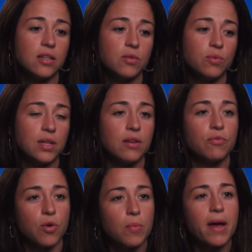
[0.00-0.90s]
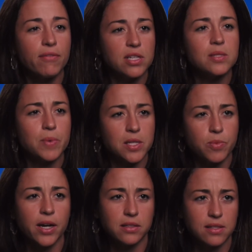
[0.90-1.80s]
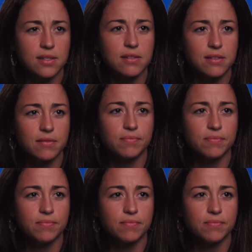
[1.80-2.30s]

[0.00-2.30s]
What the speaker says: could really inform evidence-based practices.